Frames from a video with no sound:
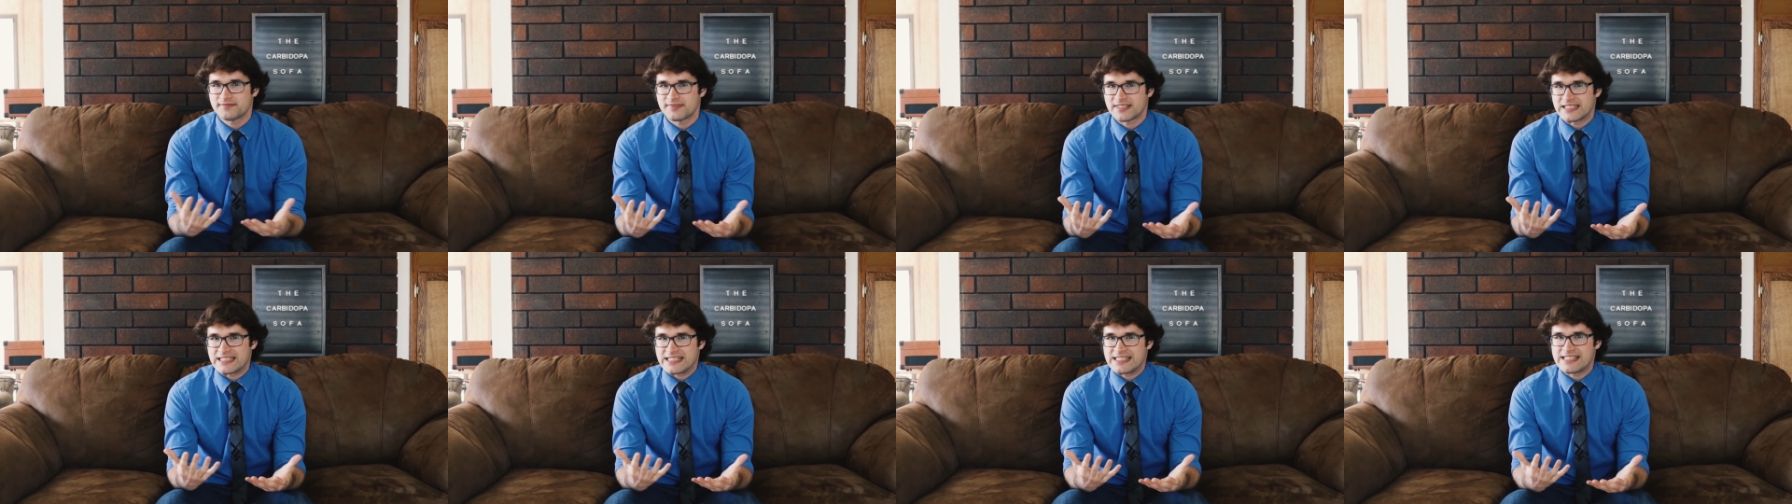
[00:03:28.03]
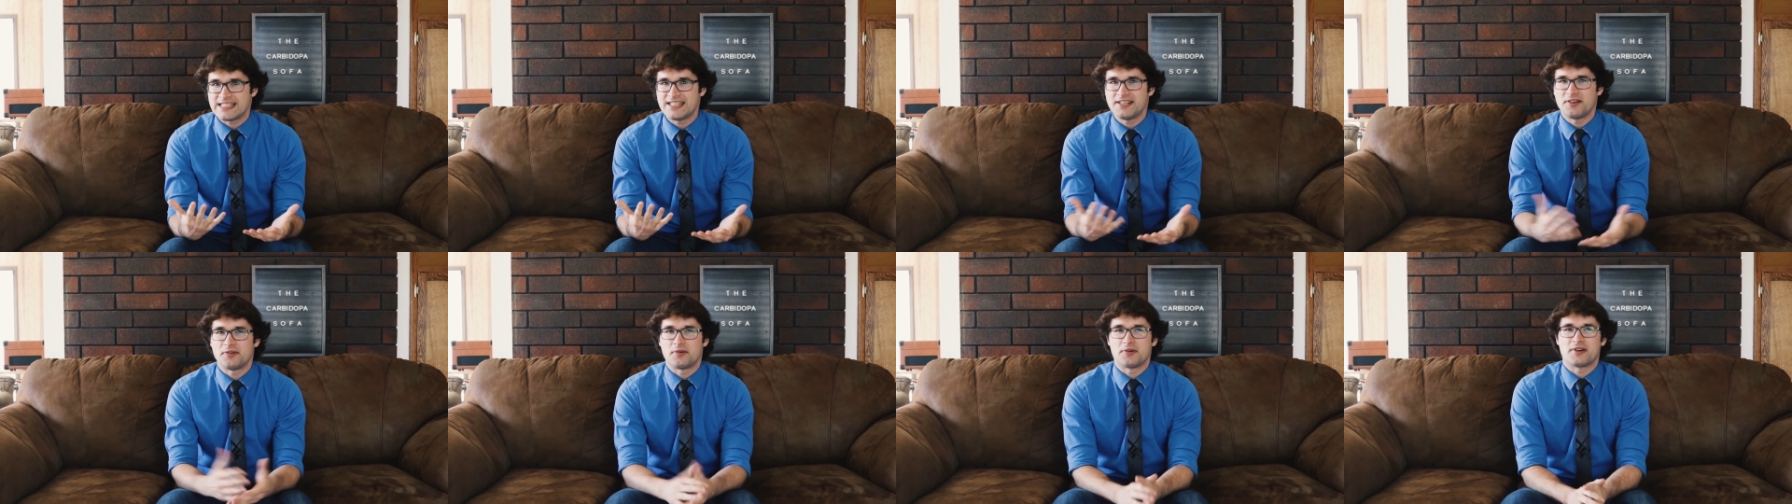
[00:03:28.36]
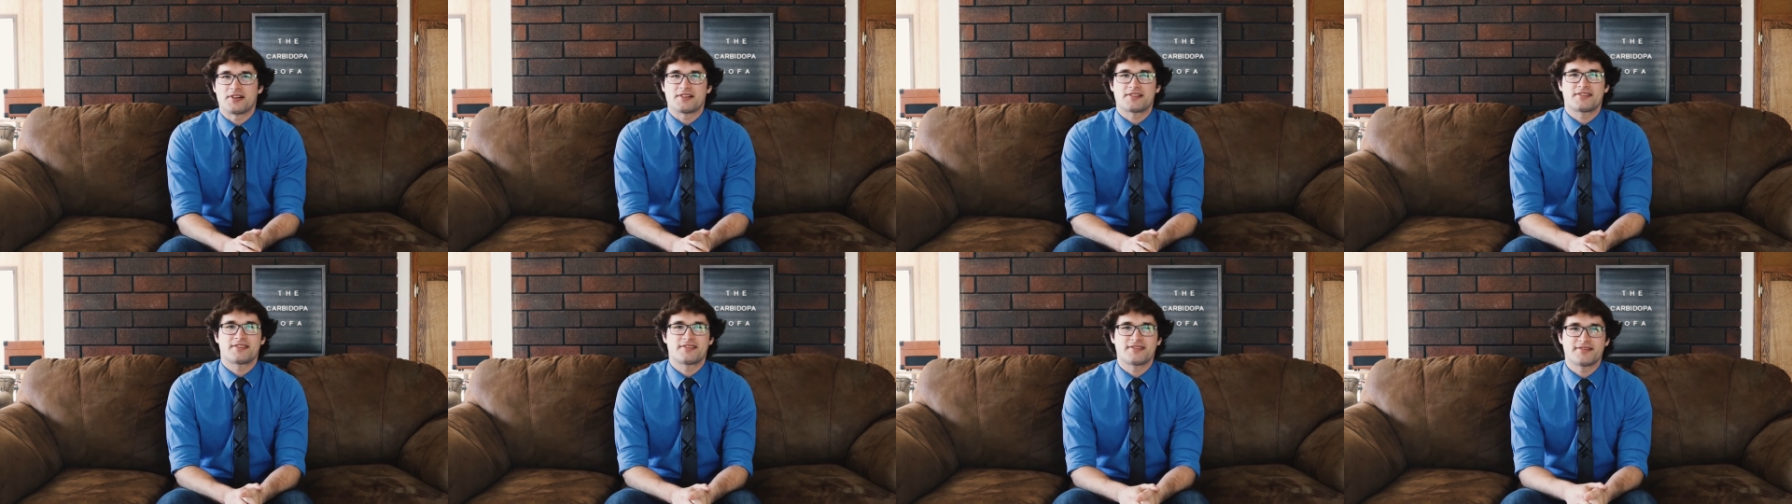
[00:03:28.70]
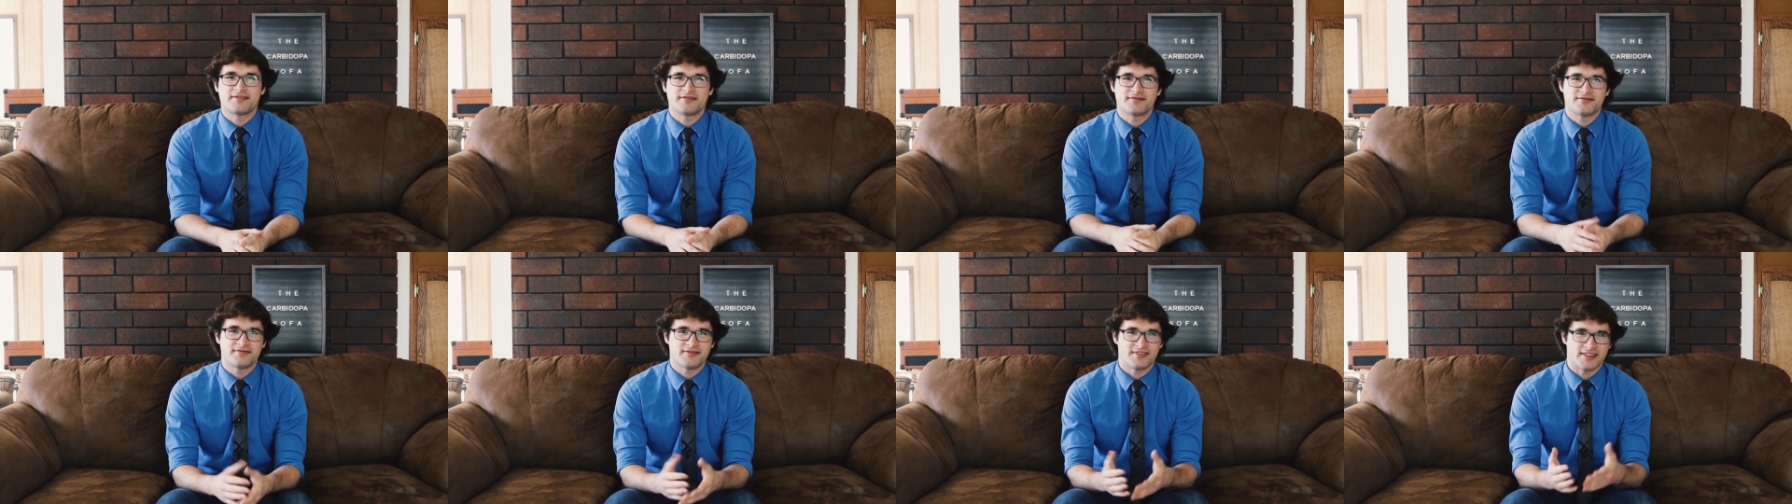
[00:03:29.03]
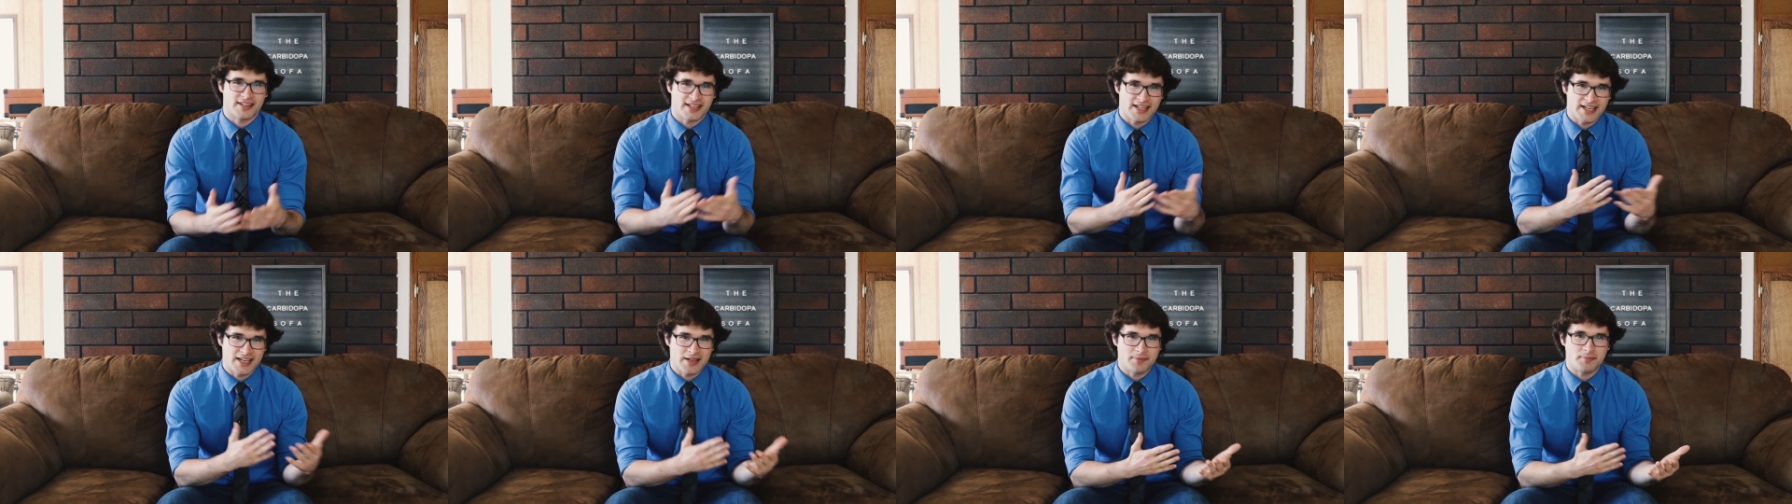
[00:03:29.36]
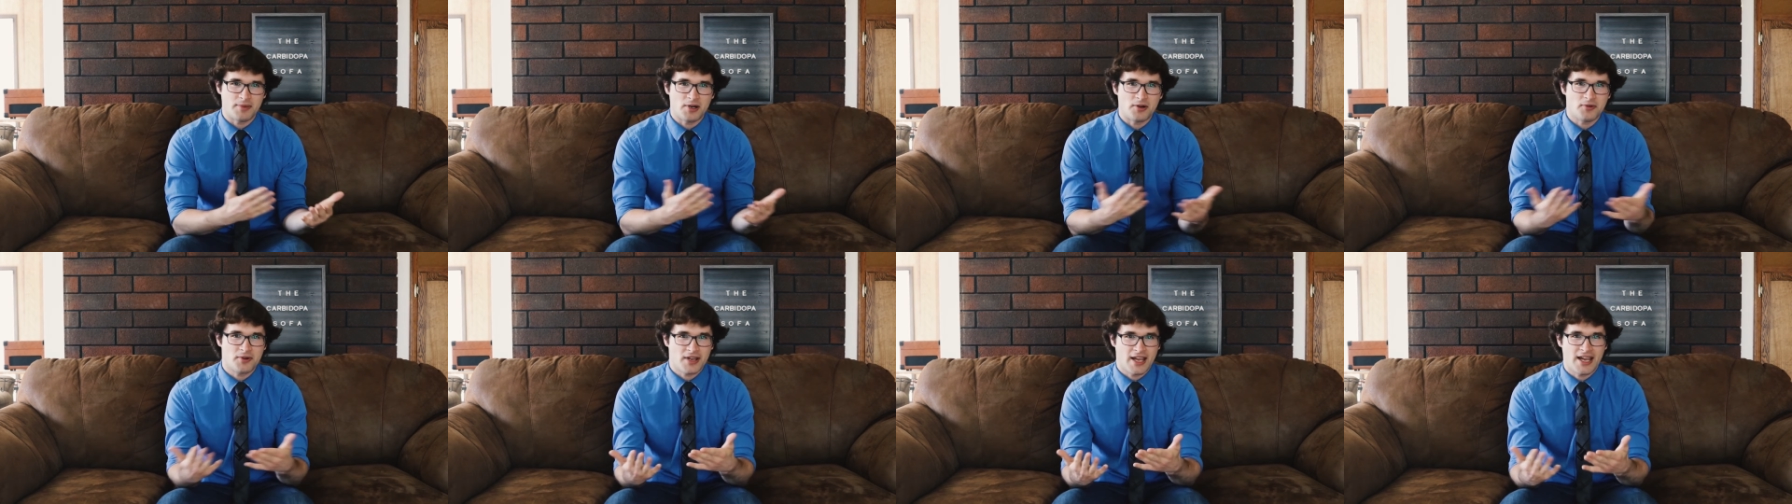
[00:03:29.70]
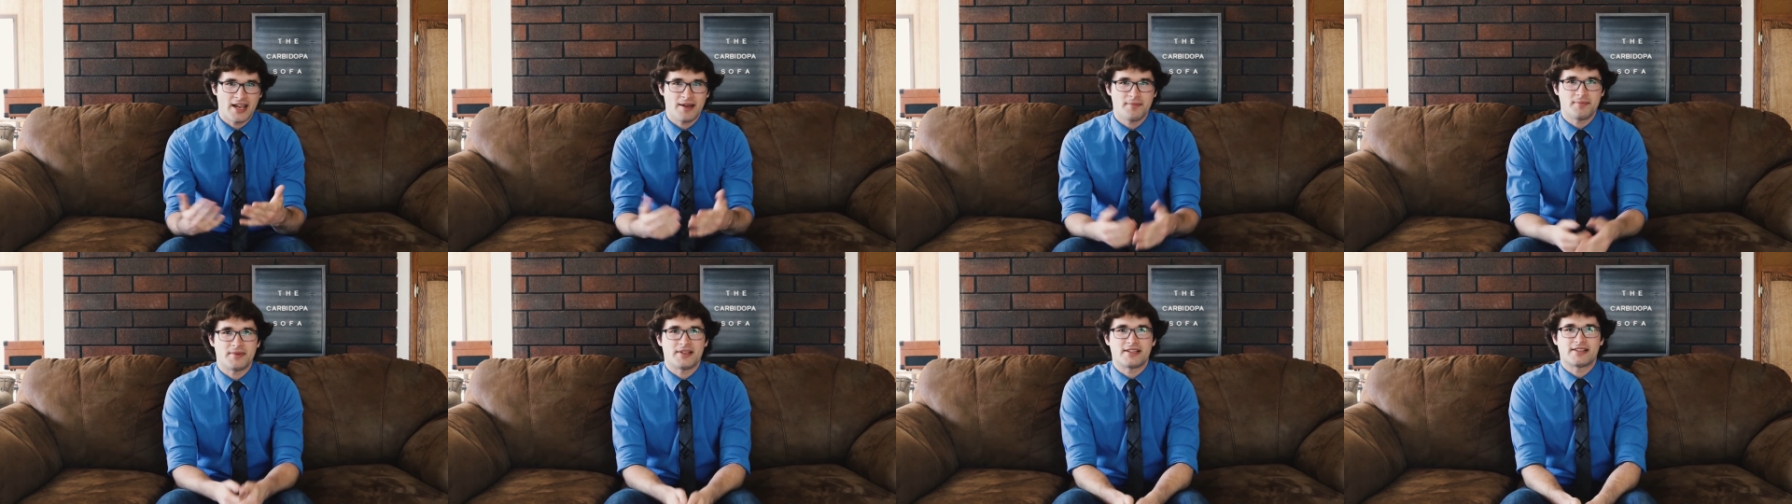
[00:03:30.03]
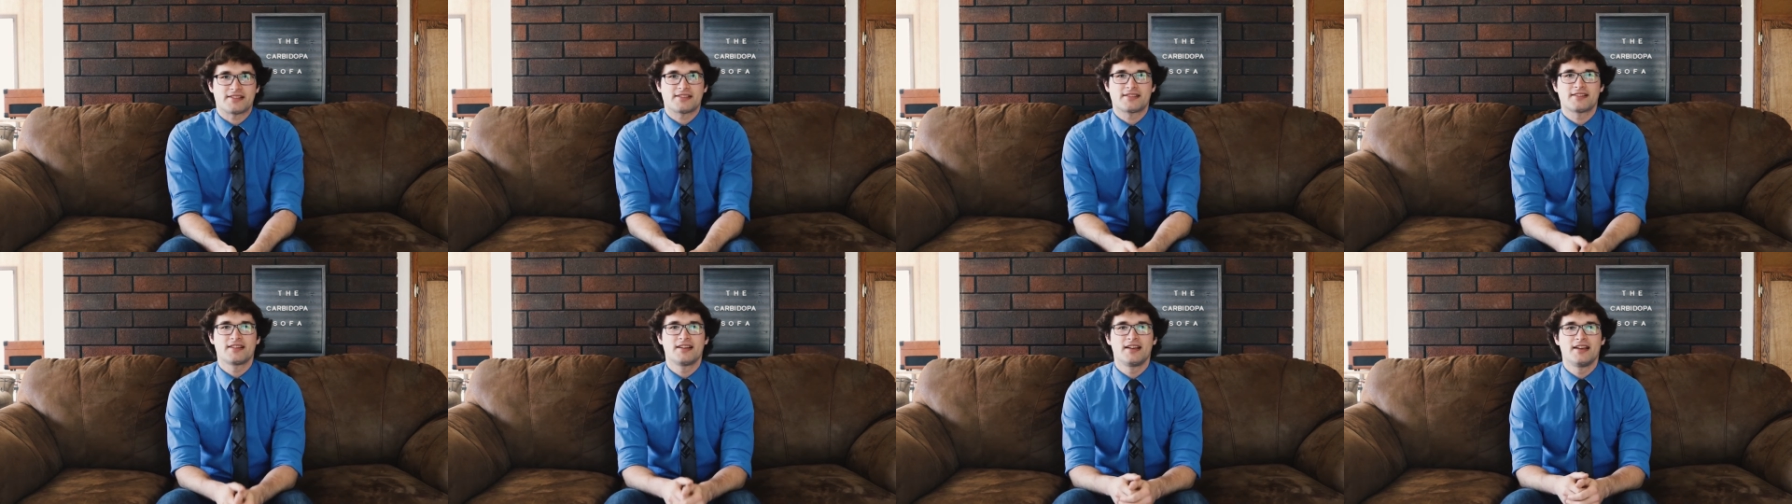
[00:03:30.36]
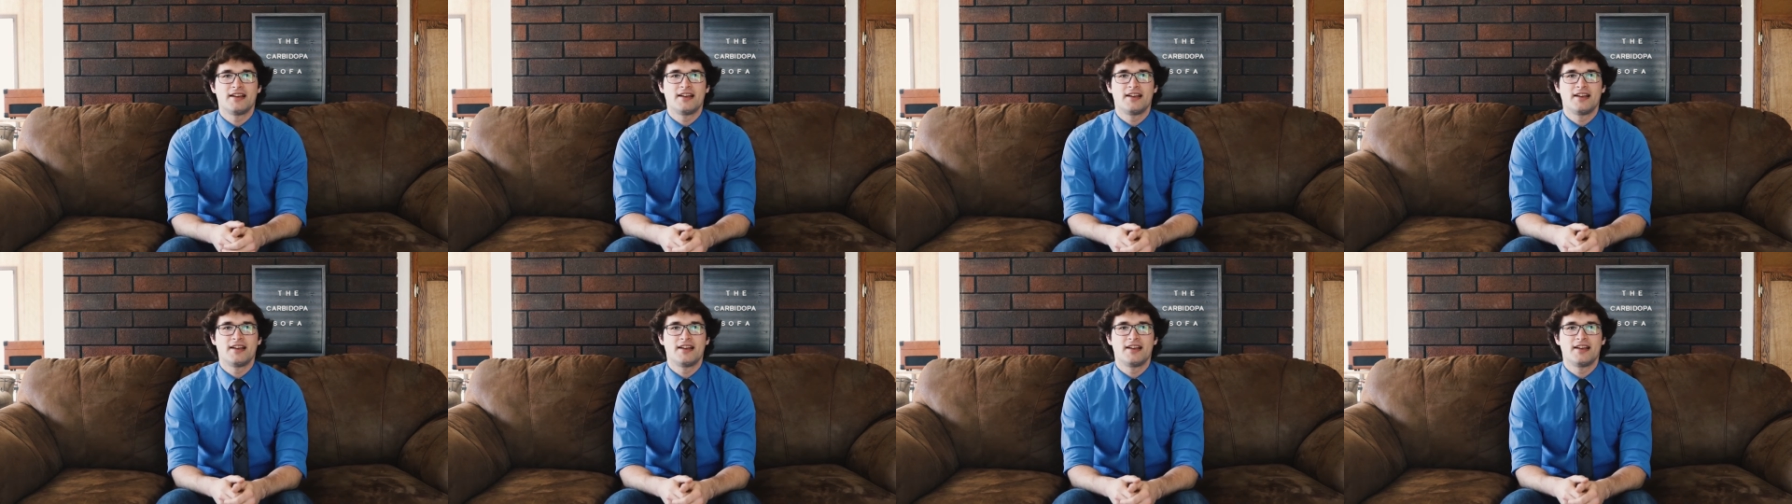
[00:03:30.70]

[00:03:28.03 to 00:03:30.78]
a seahorse, the hippocampus.